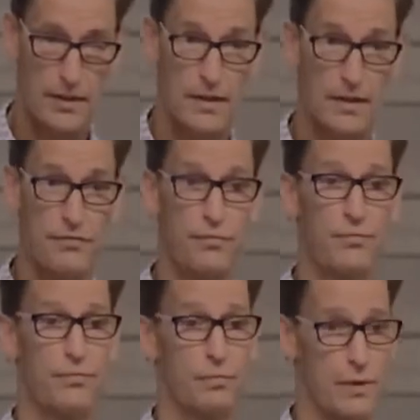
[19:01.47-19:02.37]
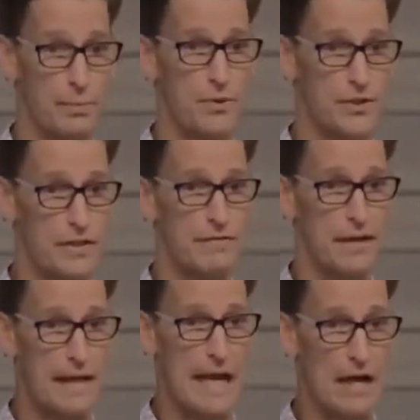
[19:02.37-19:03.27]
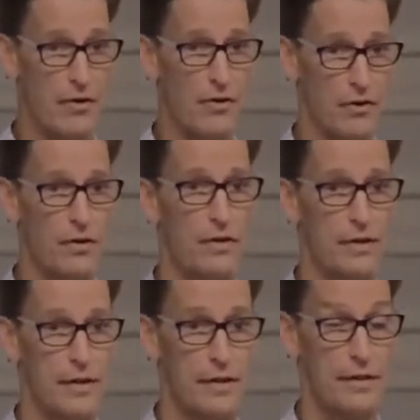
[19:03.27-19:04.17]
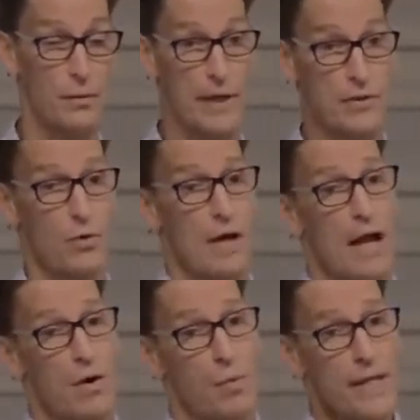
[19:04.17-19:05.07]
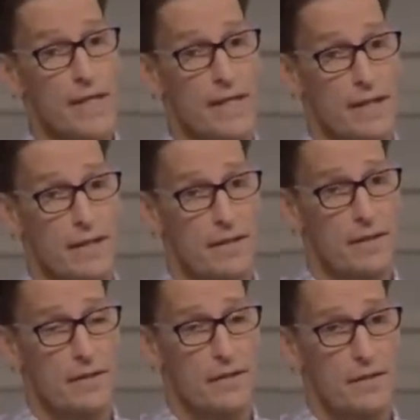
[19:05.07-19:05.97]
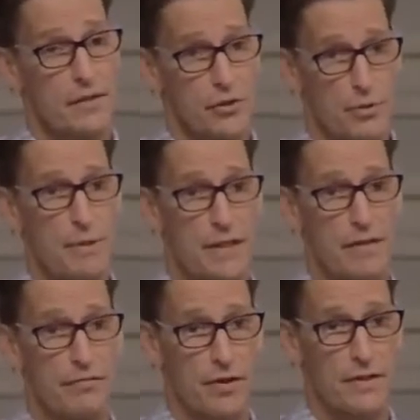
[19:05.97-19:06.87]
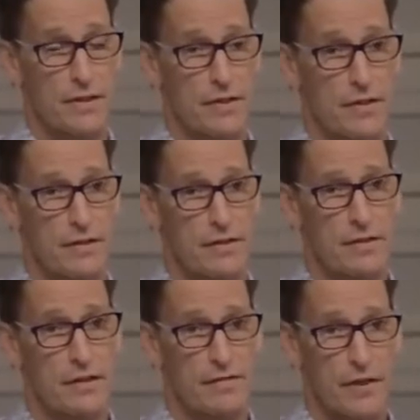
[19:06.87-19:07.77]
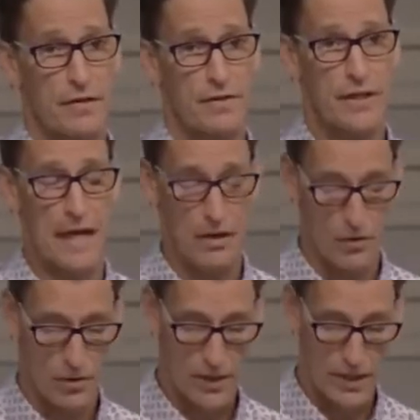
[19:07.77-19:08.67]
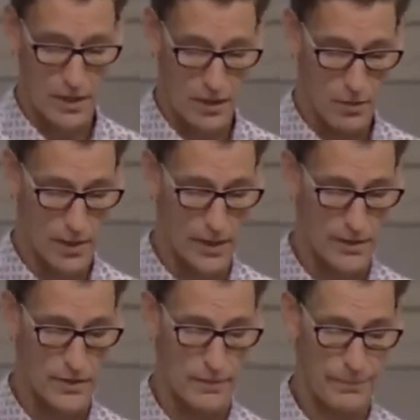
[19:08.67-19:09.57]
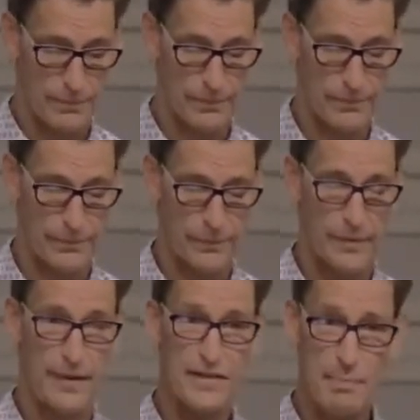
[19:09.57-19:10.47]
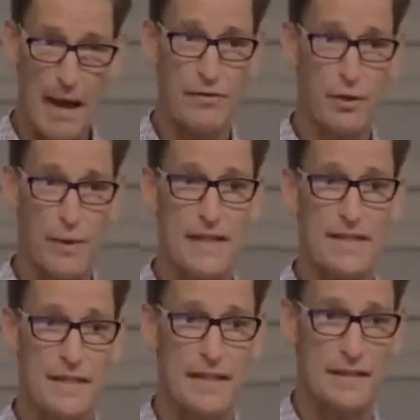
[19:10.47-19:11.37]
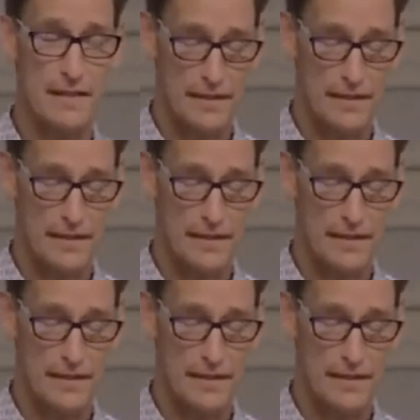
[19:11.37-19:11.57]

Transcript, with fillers: if we perceive an error in their ways, or how we should be confronted if there is an error in our ways. That's Matthew 18.